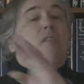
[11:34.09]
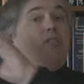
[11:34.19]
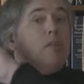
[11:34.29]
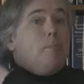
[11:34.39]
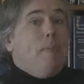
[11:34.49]

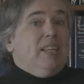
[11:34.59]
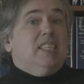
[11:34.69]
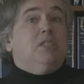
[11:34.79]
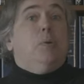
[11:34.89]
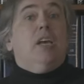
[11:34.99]
from the
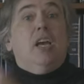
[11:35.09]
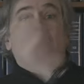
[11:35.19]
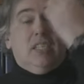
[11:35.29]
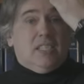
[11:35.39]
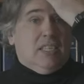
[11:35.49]
message we're going
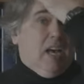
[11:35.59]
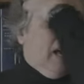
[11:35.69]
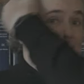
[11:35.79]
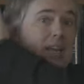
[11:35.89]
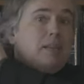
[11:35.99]
to
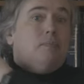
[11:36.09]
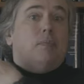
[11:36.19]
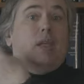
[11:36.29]
sign,